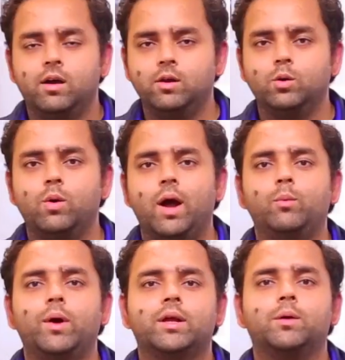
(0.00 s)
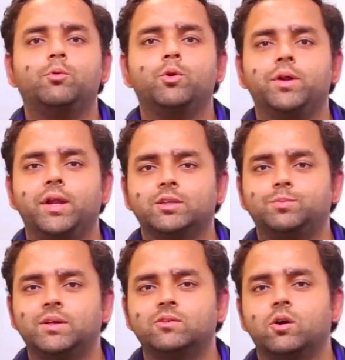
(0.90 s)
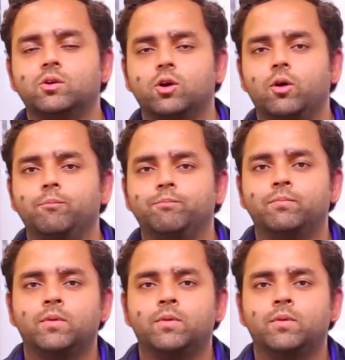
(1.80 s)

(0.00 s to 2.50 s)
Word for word: Hello and welcome to IndianExpress.com.